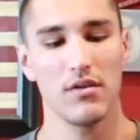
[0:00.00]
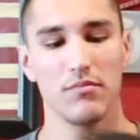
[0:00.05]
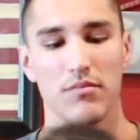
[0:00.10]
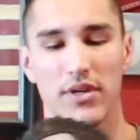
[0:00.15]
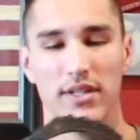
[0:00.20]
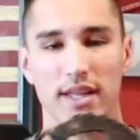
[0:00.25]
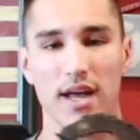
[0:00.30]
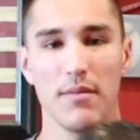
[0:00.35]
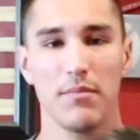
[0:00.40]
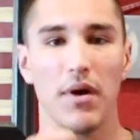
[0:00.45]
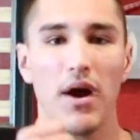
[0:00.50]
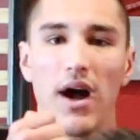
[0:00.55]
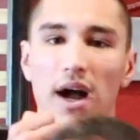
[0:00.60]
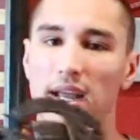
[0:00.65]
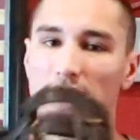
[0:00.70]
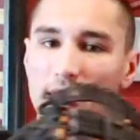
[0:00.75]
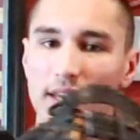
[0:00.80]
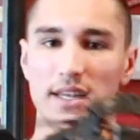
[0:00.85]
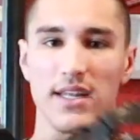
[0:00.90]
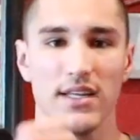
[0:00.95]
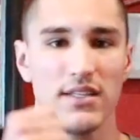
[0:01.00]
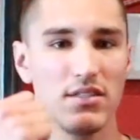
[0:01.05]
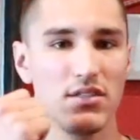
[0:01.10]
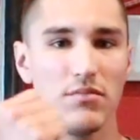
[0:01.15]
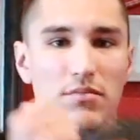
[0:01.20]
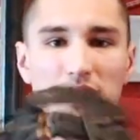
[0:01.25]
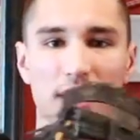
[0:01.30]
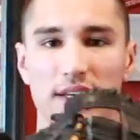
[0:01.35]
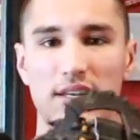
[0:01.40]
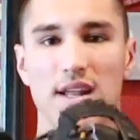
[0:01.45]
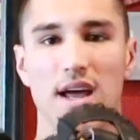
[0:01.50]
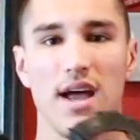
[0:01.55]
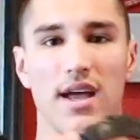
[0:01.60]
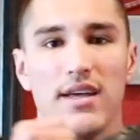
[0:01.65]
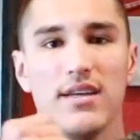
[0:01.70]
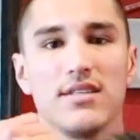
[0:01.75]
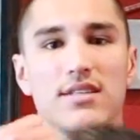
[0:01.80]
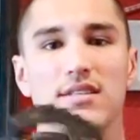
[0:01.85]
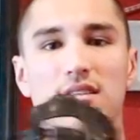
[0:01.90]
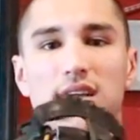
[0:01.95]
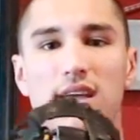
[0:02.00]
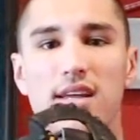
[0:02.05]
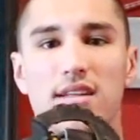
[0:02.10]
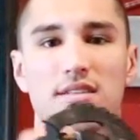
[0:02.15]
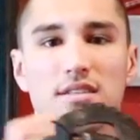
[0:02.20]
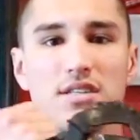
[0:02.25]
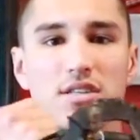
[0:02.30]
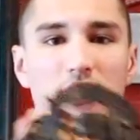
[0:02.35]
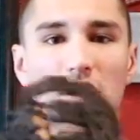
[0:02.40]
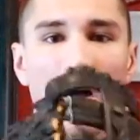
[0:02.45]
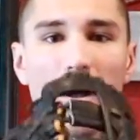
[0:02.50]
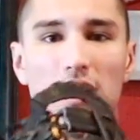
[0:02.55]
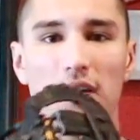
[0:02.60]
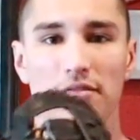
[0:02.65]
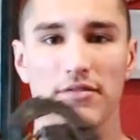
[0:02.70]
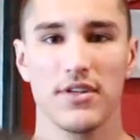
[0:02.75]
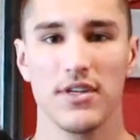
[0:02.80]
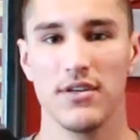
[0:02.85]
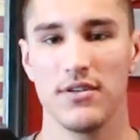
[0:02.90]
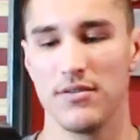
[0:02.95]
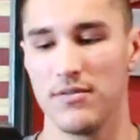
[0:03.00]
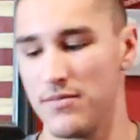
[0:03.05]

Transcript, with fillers: but that pocket needs to be nice and soft.